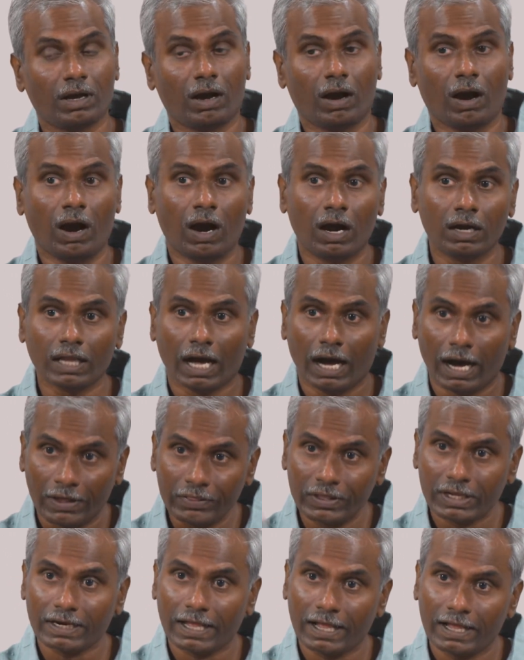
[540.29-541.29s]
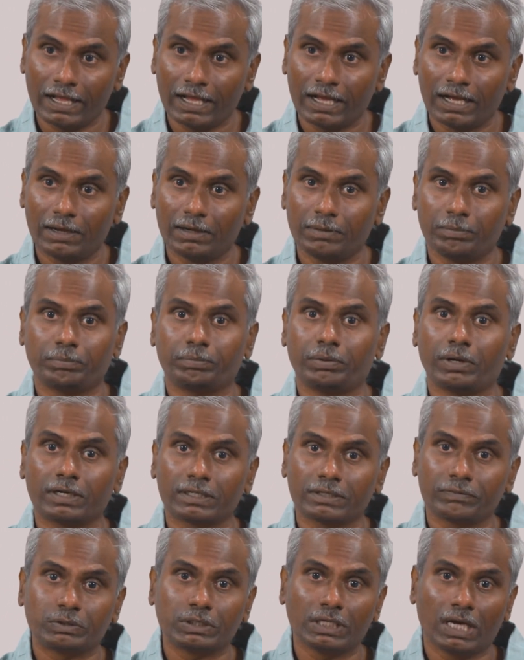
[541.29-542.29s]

All other part of the